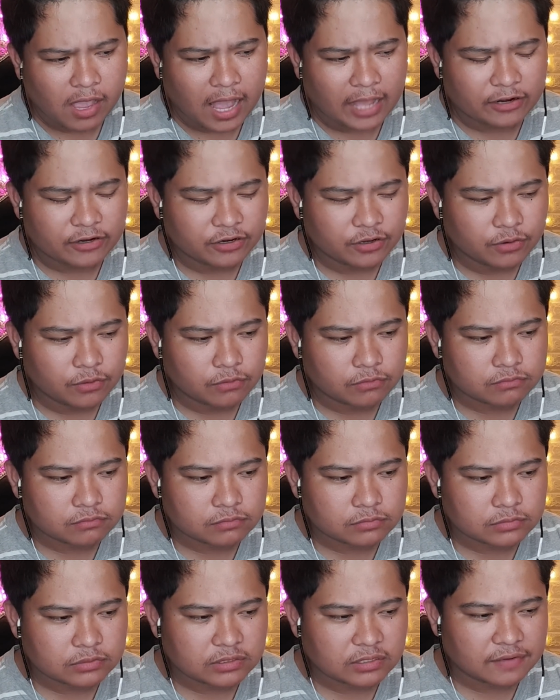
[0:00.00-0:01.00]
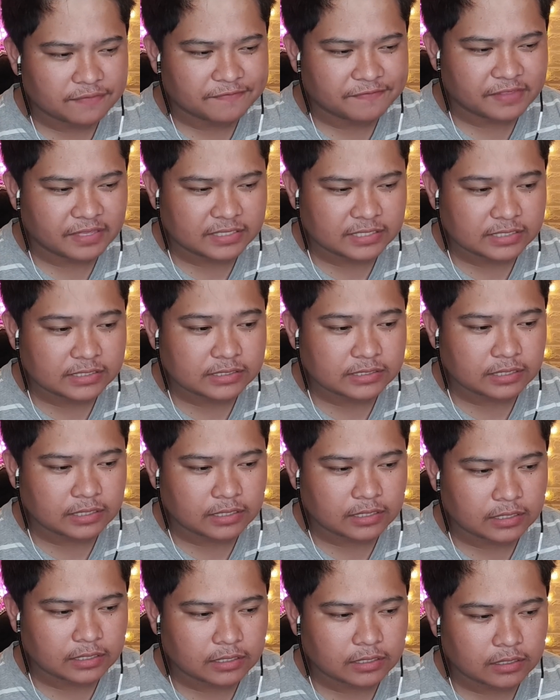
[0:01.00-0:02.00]
I don't know if this is
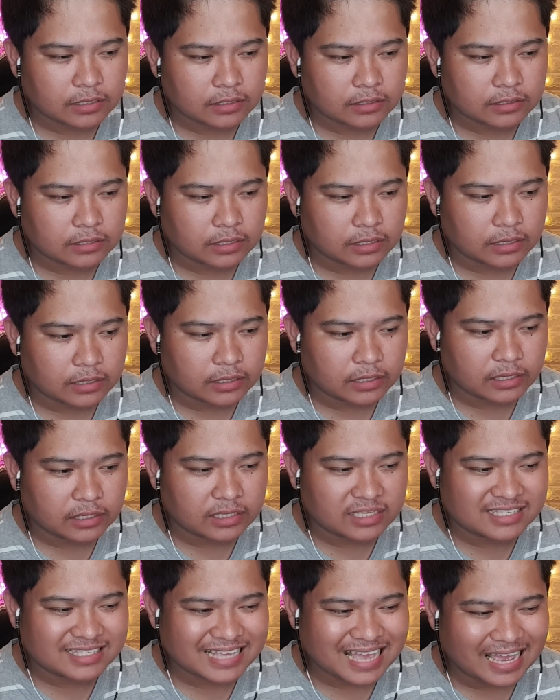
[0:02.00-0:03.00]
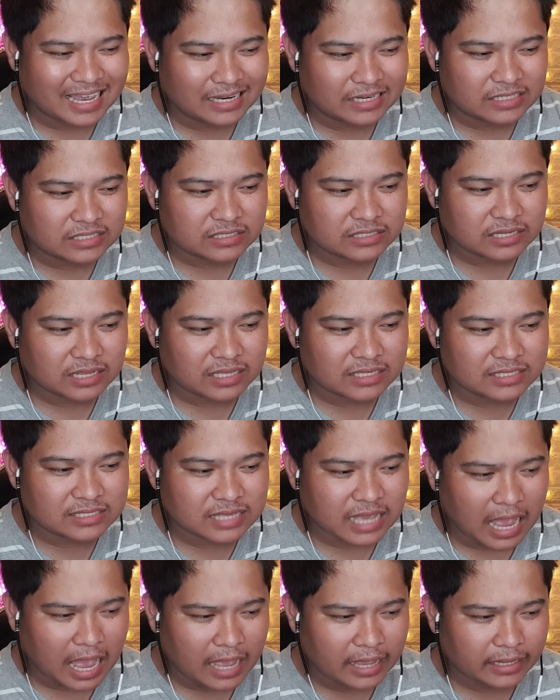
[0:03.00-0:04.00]
the exact
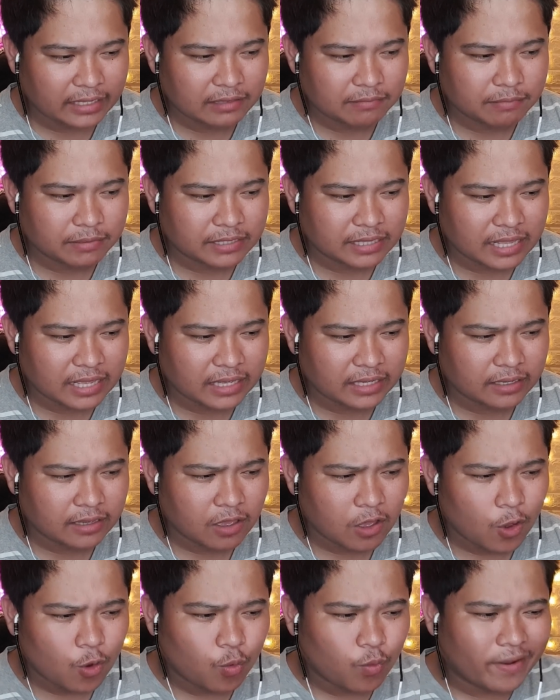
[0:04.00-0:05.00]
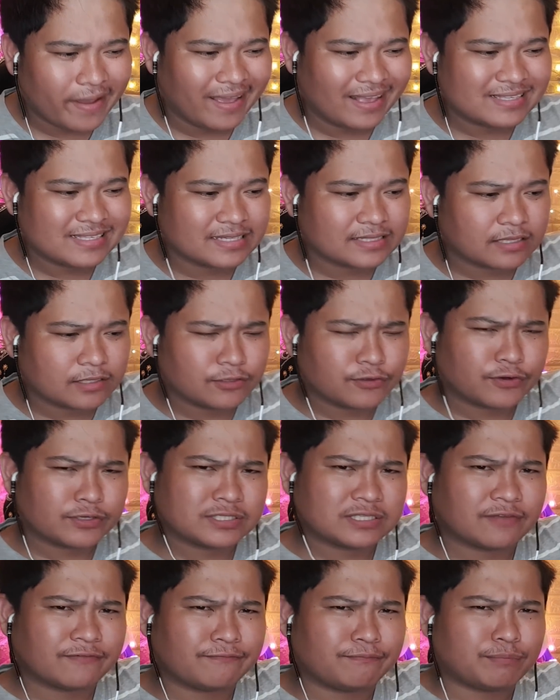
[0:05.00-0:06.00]
design, but like, why is like
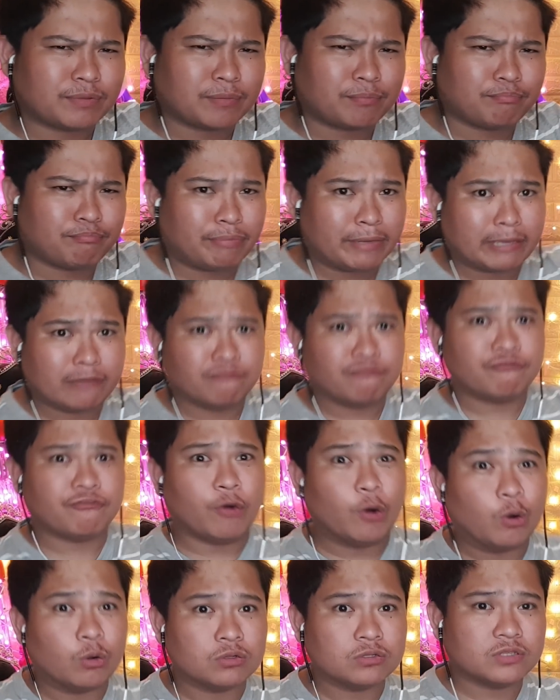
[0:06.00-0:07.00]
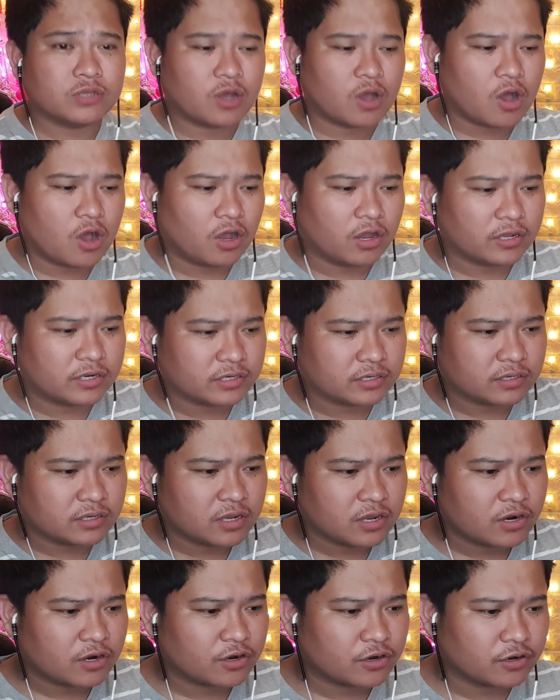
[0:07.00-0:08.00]
there's the big fold on
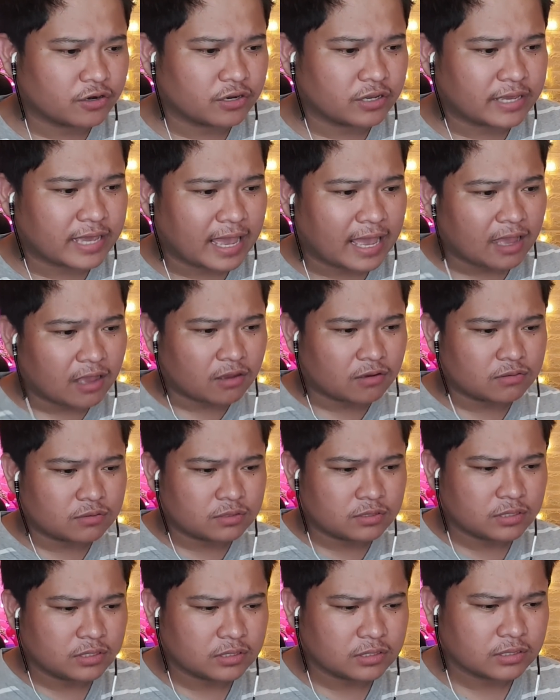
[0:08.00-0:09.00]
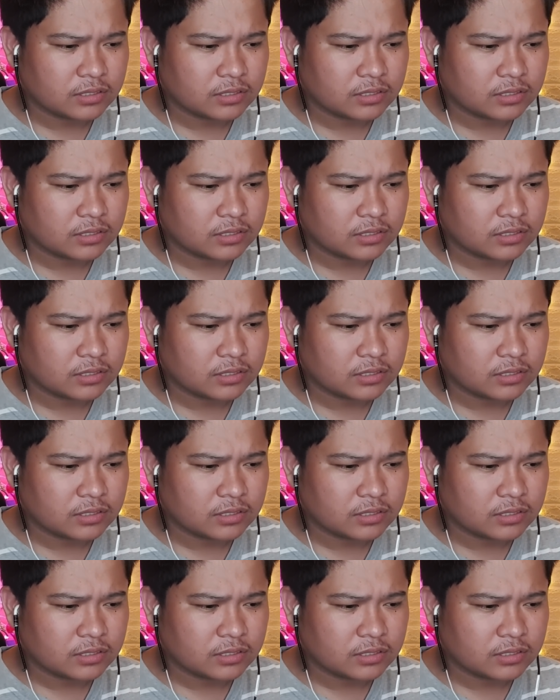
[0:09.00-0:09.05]
her gown?